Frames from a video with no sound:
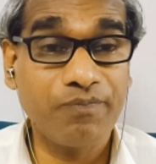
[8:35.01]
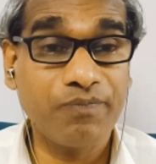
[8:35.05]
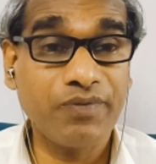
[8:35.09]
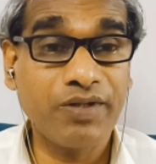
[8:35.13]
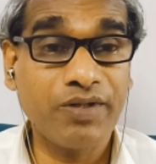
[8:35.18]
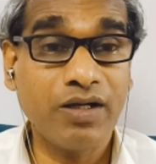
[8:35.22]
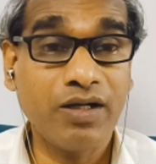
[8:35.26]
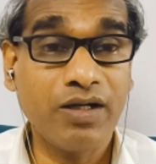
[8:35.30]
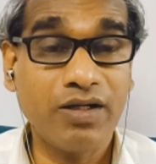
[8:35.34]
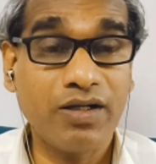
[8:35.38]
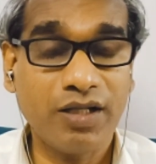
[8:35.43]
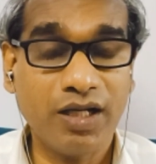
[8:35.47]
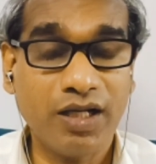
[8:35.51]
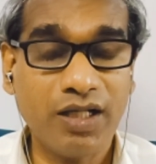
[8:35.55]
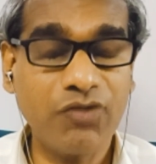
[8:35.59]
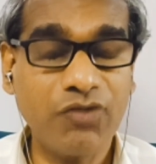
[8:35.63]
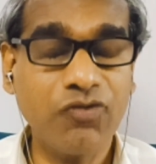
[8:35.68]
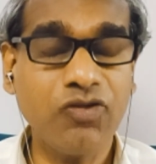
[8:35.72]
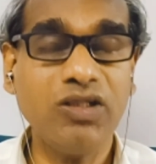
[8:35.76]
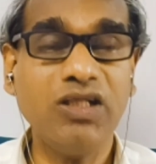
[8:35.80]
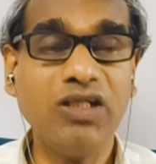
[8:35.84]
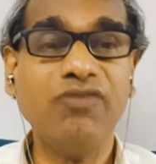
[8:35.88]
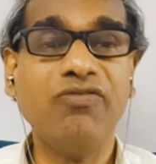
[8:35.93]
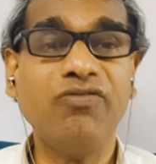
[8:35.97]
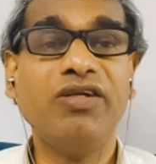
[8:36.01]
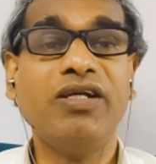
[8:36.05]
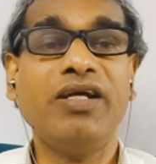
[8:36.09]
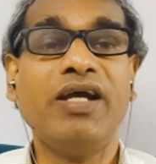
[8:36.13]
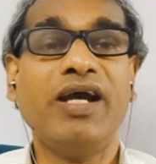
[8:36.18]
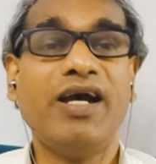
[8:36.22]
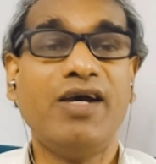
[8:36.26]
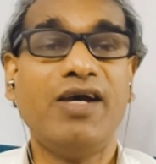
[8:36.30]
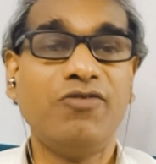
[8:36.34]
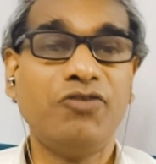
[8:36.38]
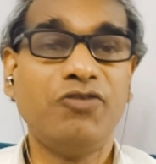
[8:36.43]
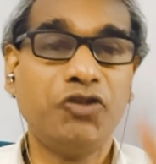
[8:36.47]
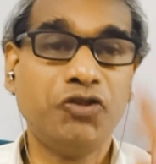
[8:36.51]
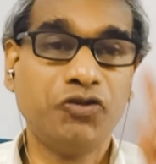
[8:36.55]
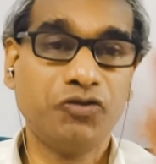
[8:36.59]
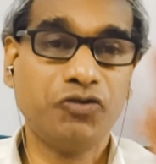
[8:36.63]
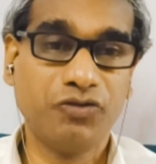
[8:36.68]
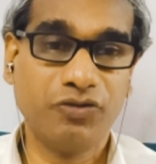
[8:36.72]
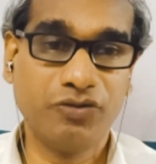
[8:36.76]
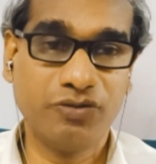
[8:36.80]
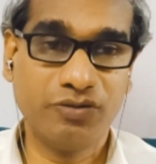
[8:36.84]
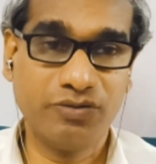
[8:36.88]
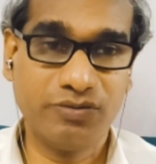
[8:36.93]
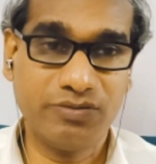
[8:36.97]
not only we have
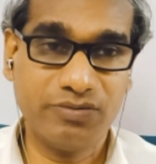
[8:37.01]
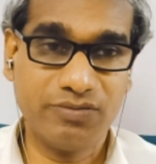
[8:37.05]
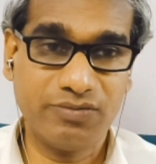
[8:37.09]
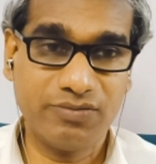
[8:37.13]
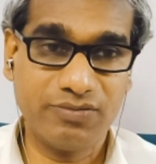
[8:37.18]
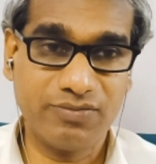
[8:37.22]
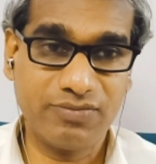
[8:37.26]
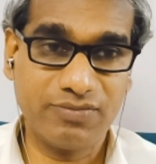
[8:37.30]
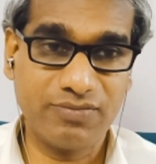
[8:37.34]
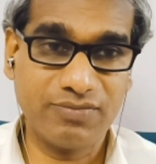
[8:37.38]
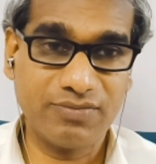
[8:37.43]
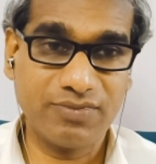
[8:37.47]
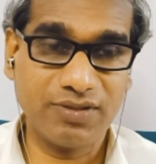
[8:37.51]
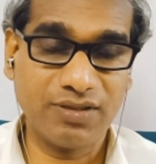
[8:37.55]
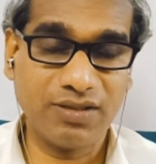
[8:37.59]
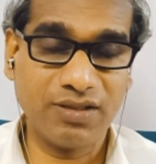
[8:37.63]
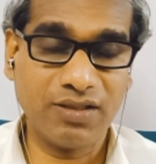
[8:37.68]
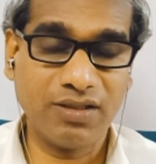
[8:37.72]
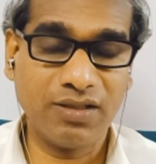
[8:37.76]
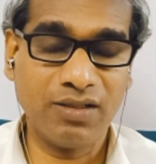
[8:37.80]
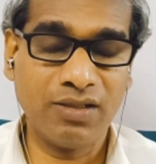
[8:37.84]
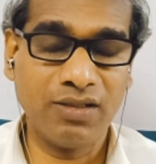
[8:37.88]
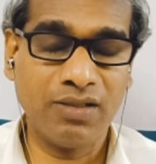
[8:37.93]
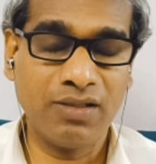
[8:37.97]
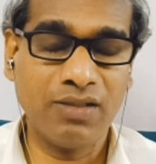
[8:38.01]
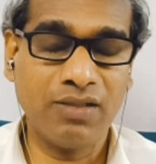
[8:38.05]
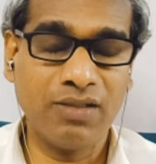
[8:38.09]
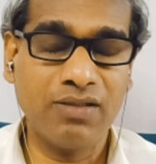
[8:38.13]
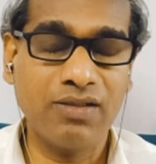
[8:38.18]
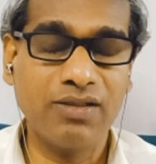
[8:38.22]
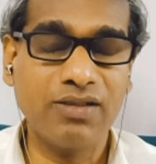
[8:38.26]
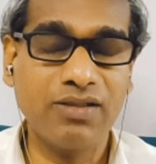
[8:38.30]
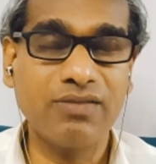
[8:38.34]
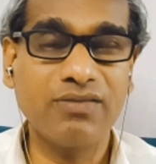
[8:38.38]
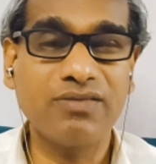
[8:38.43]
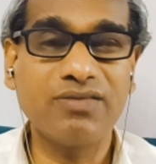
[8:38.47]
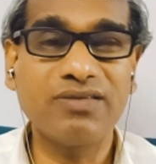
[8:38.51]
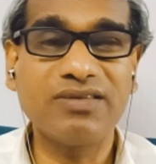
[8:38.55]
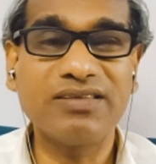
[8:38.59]
to uh,